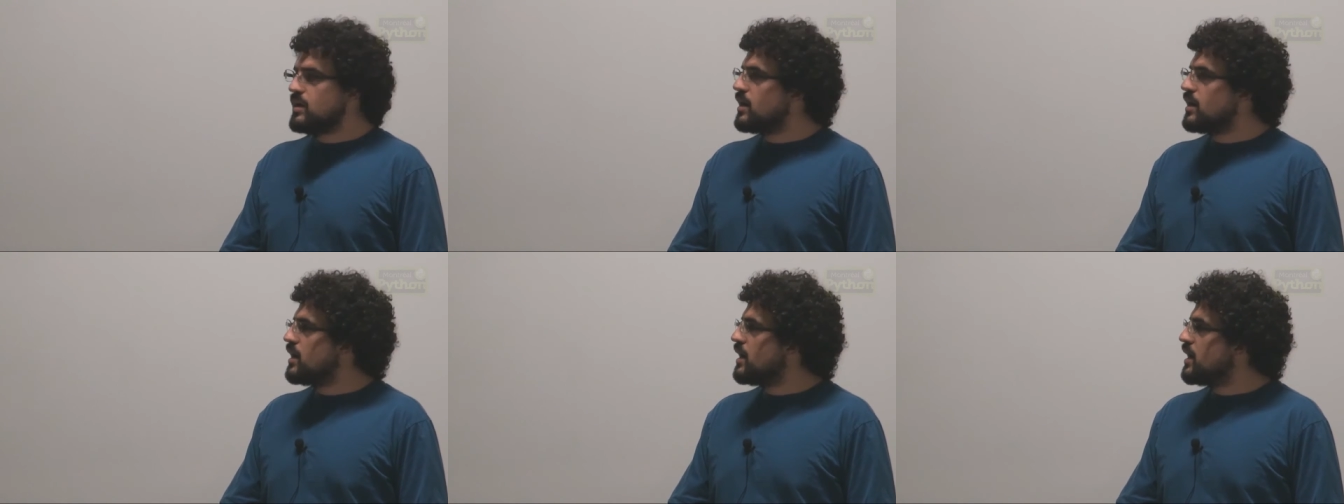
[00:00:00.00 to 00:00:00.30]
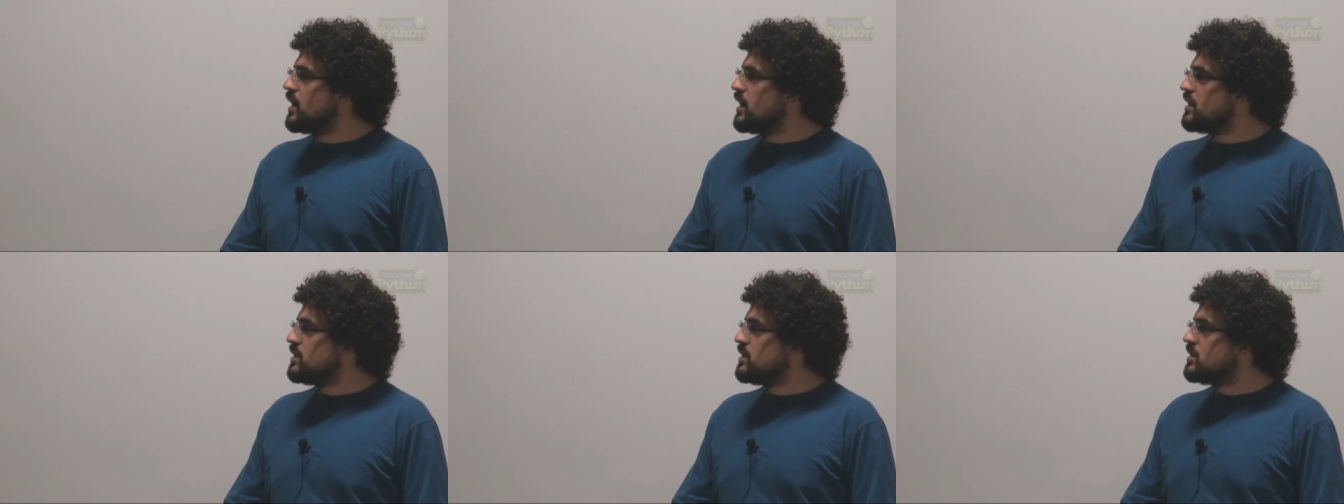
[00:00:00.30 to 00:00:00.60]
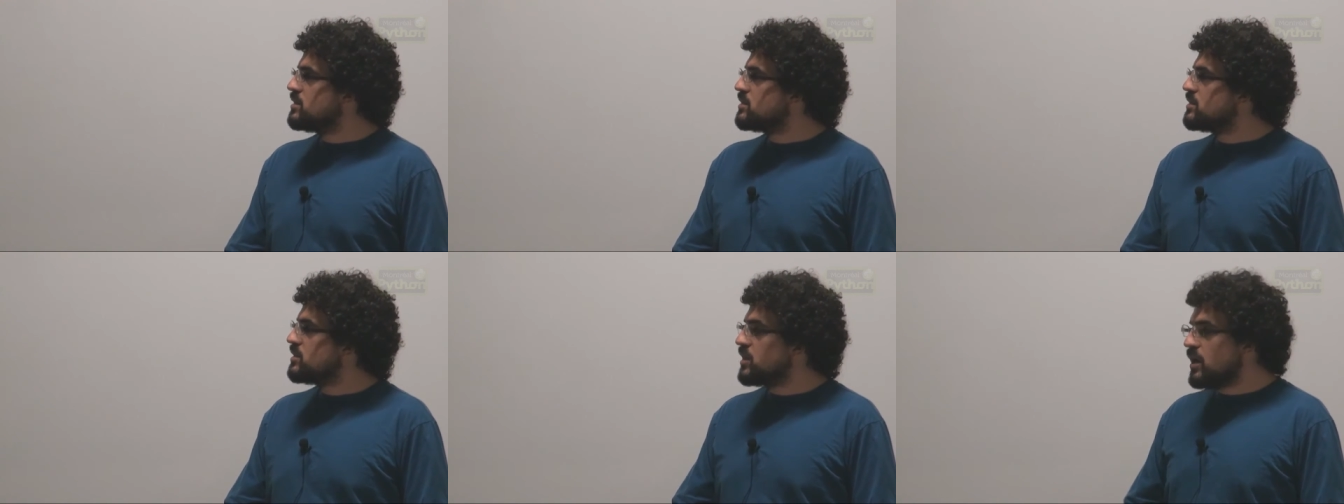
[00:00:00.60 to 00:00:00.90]

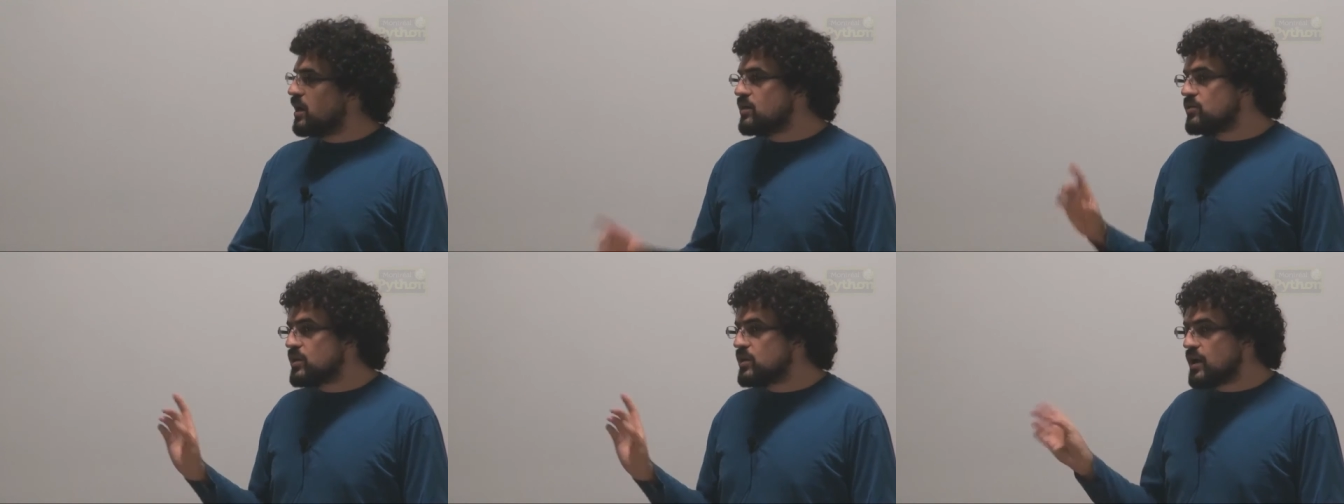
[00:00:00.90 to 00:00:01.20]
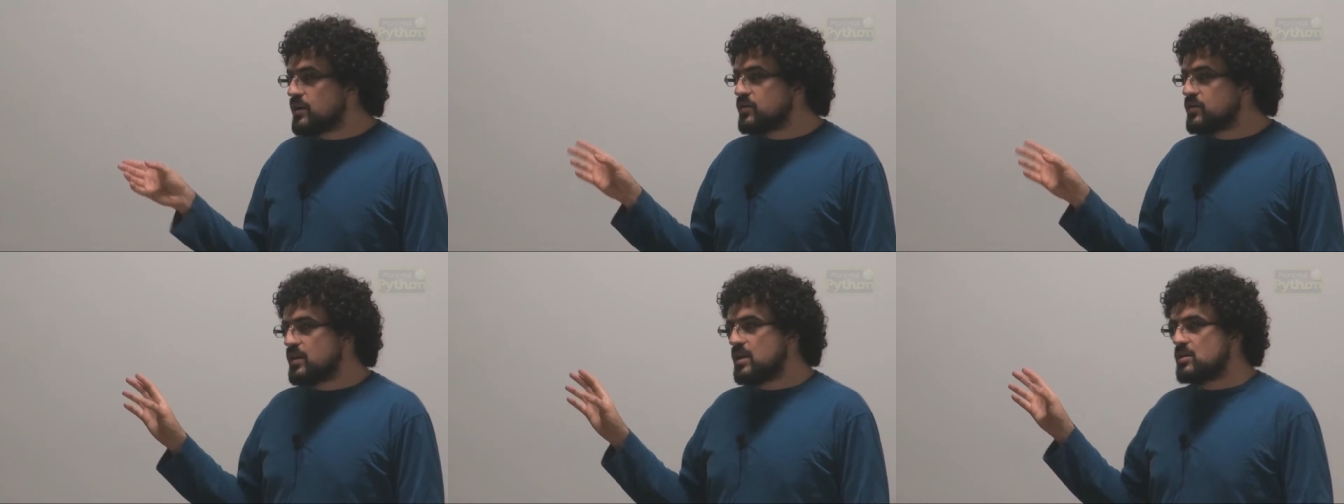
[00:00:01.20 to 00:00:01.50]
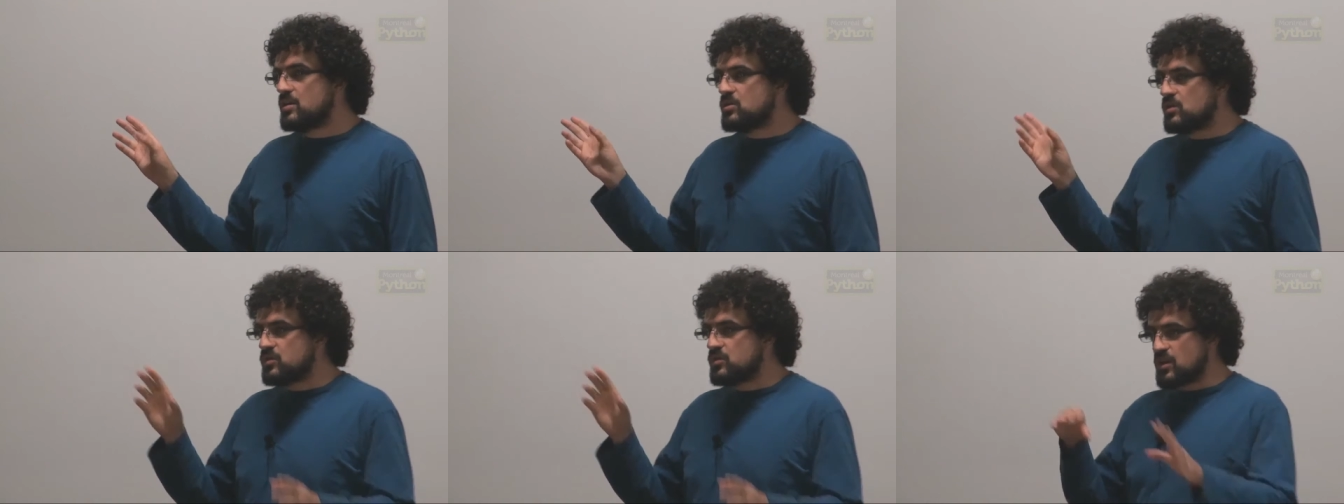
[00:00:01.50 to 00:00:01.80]
and the other nice
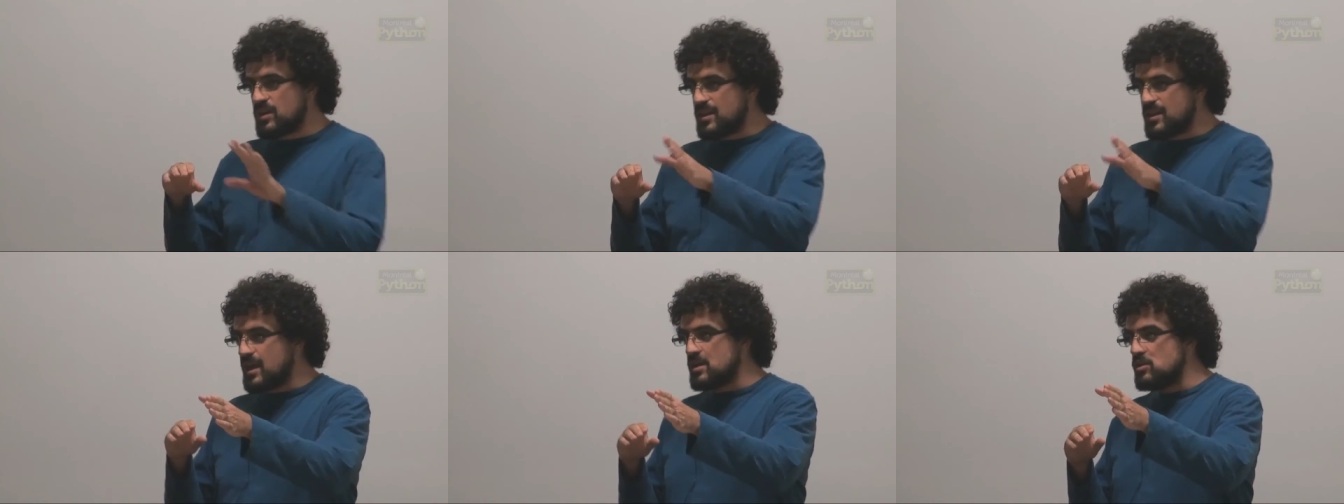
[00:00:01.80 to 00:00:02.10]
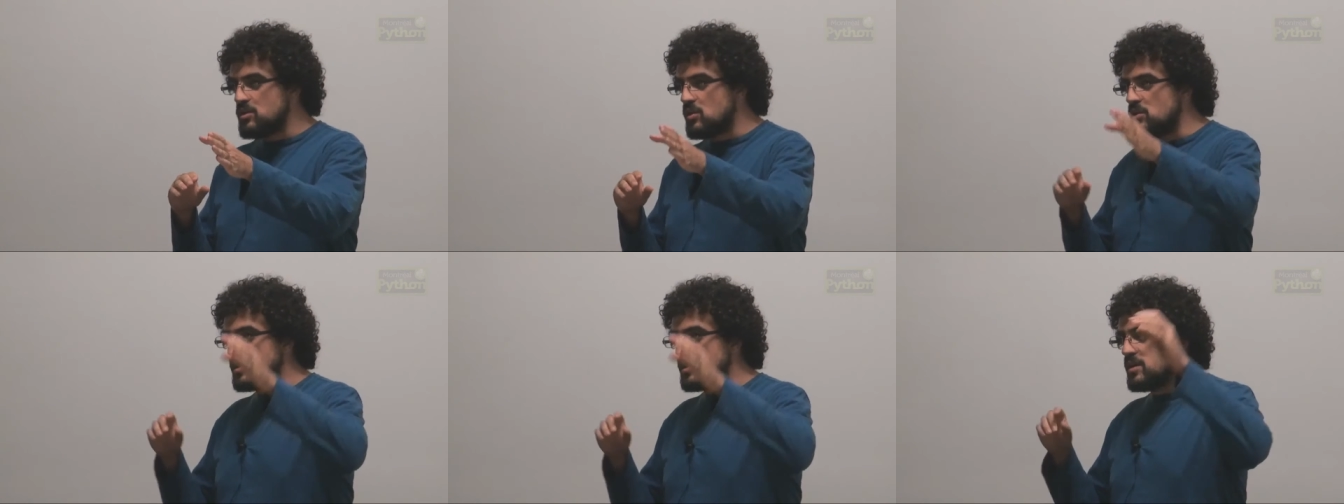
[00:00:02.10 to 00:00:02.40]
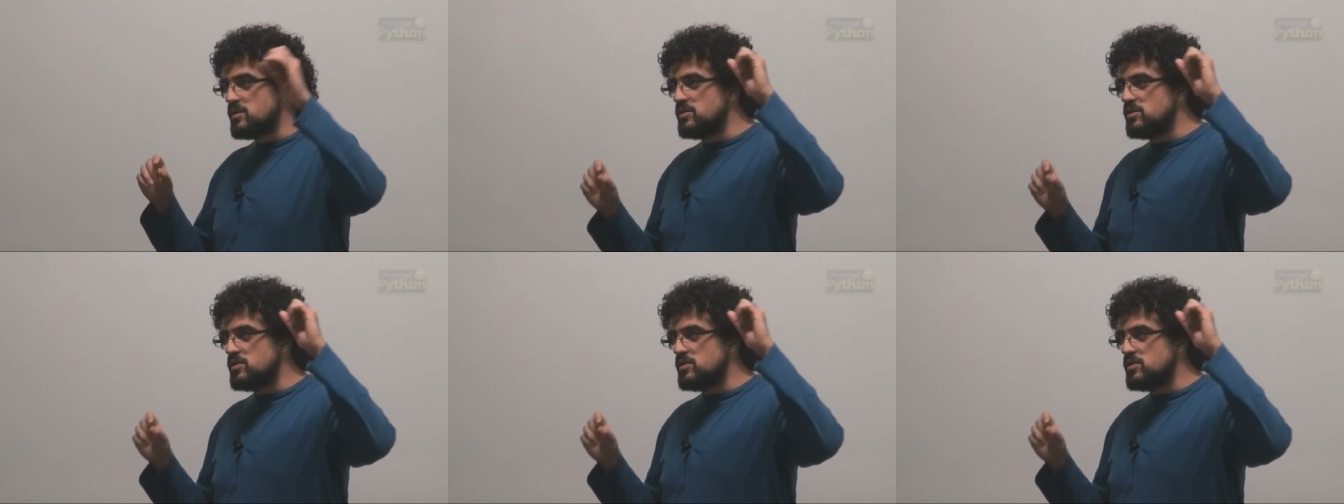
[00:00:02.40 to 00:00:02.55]
thing, just on that note,